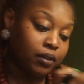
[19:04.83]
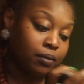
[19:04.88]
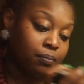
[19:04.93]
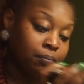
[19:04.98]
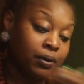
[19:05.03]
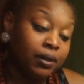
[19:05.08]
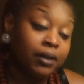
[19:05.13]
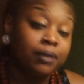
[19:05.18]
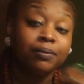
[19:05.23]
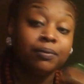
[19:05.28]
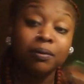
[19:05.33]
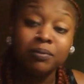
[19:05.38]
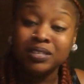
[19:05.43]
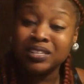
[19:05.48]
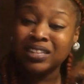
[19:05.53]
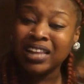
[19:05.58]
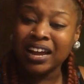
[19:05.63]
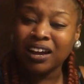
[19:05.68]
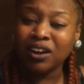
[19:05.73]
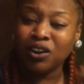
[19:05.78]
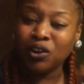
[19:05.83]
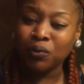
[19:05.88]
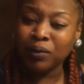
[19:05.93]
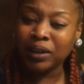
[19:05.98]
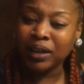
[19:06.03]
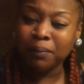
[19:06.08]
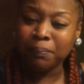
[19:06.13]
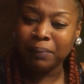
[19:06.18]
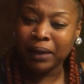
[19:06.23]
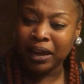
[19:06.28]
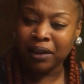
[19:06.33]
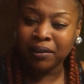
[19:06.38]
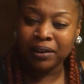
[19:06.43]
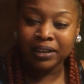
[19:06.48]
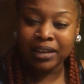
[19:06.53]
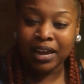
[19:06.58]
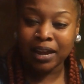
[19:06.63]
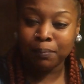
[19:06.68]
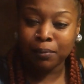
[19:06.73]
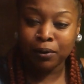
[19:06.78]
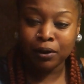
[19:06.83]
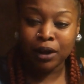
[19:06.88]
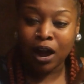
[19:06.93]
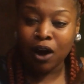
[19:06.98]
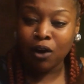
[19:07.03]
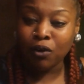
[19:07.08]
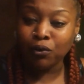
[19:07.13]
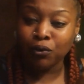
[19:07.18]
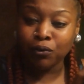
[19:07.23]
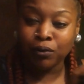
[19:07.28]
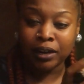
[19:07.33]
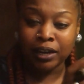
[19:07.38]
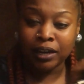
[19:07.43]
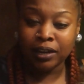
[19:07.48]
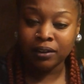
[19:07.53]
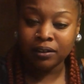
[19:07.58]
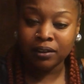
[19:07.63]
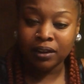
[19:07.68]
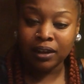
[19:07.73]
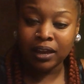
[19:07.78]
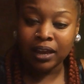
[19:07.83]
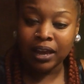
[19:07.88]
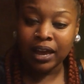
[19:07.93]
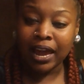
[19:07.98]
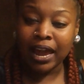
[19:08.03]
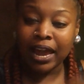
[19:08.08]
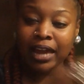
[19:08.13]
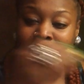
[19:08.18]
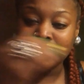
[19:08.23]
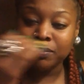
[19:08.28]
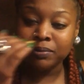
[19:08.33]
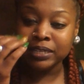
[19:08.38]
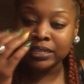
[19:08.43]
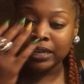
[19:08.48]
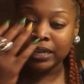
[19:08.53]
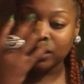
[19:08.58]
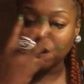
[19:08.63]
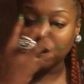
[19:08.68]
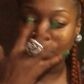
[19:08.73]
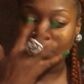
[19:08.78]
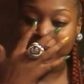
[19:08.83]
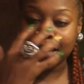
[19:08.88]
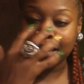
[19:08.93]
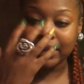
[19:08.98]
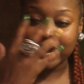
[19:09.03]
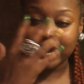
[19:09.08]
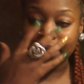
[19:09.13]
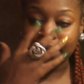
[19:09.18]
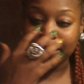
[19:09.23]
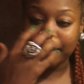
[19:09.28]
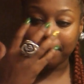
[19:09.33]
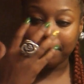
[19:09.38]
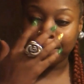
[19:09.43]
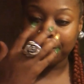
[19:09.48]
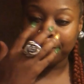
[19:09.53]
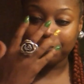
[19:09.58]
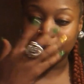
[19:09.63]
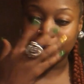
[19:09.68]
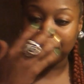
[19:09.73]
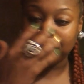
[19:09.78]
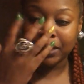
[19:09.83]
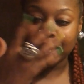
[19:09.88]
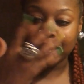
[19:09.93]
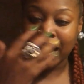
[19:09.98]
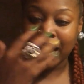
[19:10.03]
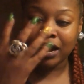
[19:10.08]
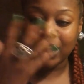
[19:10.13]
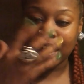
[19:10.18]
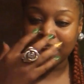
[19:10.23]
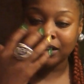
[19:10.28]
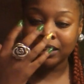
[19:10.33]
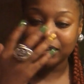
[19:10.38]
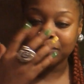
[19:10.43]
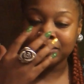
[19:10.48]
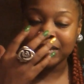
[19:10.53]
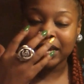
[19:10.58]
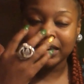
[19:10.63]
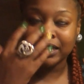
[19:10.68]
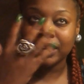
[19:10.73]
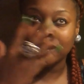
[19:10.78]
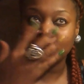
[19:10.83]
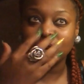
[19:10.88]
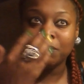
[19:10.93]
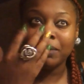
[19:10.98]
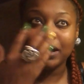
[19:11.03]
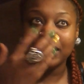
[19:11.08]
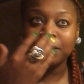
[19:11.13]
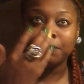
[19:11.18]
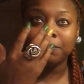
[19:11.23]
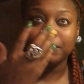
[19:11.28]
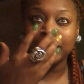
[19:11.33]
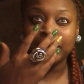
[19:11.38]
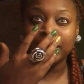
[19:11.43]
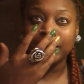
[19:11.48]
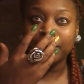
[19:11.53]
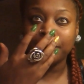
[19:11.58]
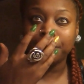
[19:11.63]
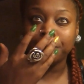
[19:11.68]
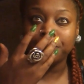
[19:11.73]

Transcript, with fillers: But it was like a green parrot, like bird, all green, and it was yellow by like I, I, it was like yellow by the beak,